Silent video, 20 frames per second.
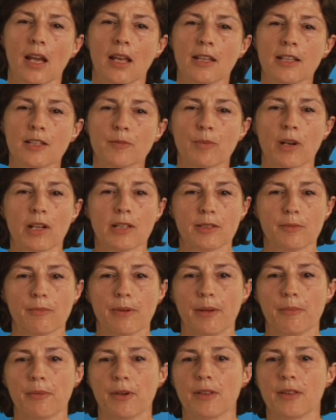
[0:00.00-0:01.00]
In this policy
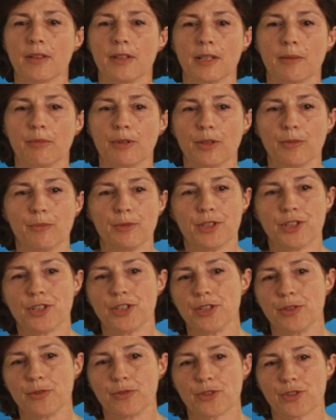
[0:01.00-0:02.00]
paper, the
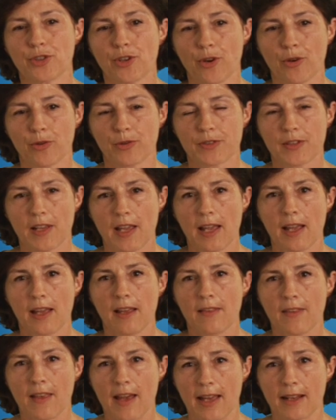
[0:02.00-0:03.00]
WBGU shows
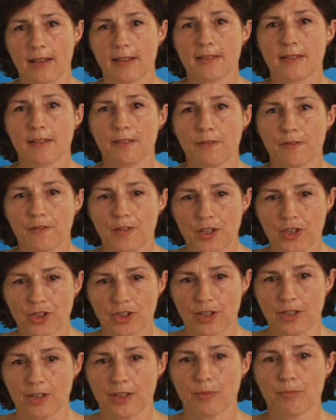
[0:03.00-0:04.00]
that
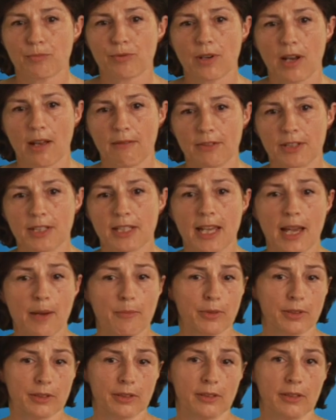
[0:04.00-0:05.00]
sufficient private
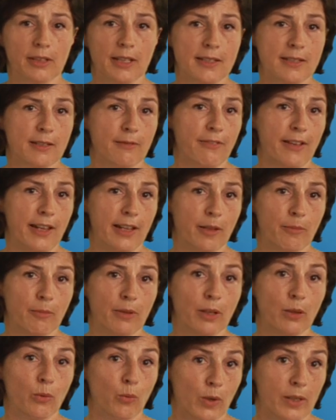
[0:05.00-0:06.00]
capital is
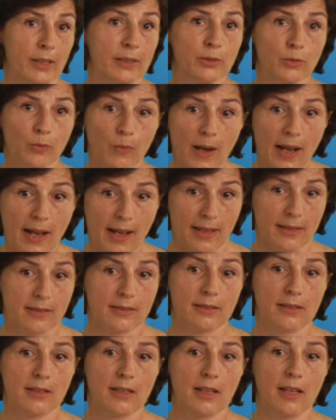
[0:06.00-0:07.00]
available
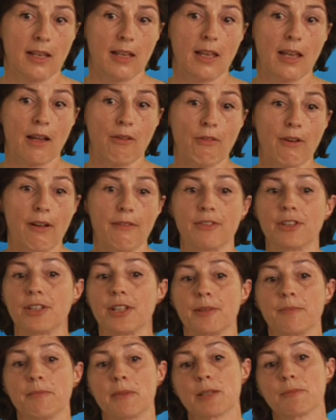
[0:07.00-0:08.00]
worldwide. However,
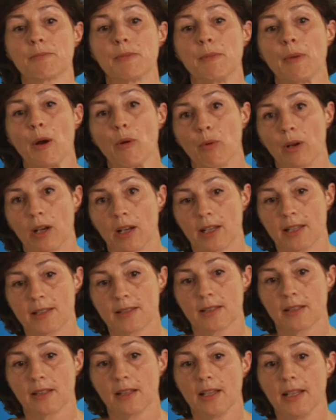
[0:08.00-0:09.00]
it must be
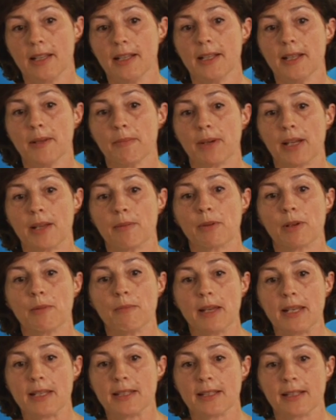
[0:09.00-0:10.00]
mobilized by
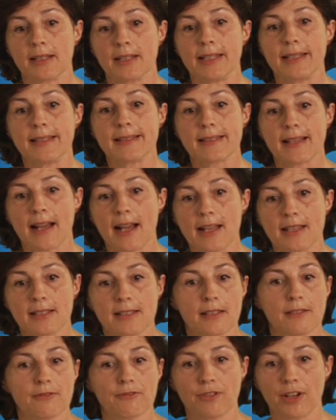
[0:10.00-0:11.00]
implementing a
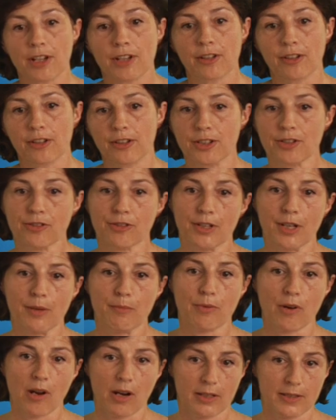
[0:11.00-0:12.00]
decisive regulatory
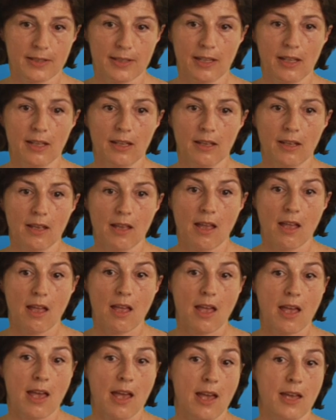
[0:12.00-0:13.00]
policy
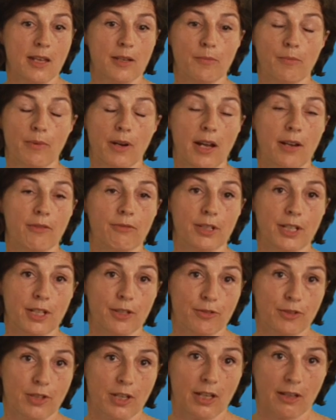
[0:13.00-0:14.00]
and by
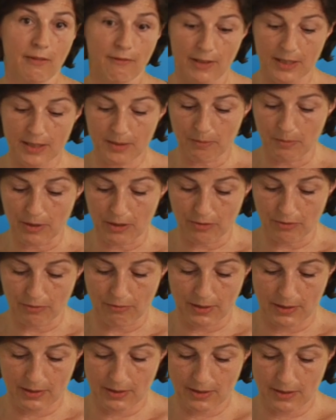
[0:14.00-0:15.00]
reducing investment
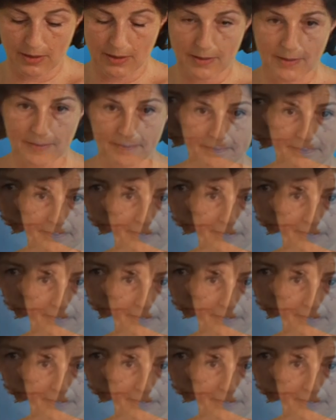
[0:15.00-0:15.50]
risks.